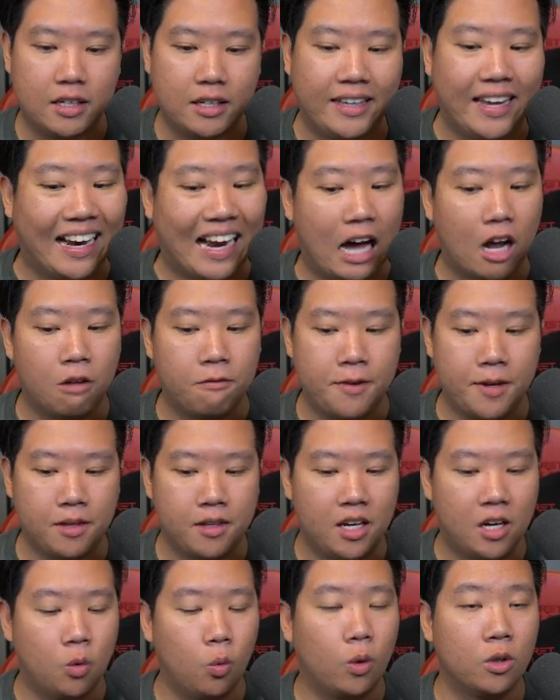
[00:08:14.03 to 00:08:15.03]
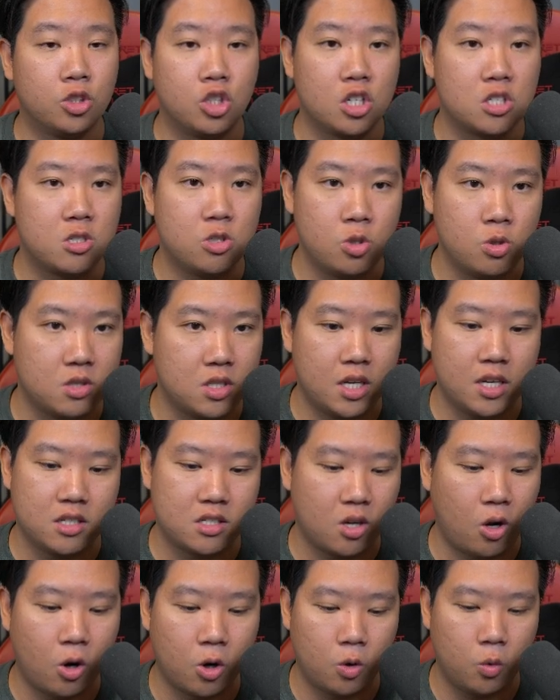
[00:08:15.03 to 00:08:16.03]
get out of it, and it will just do
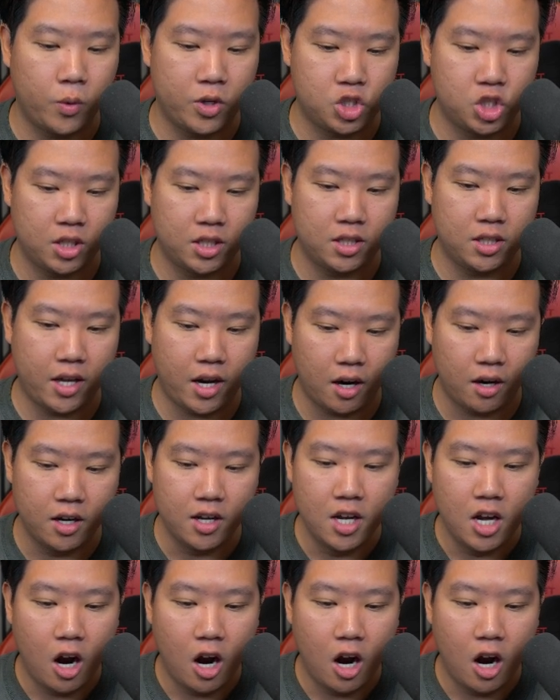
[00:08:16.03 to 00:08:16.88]
its auto wishing in there.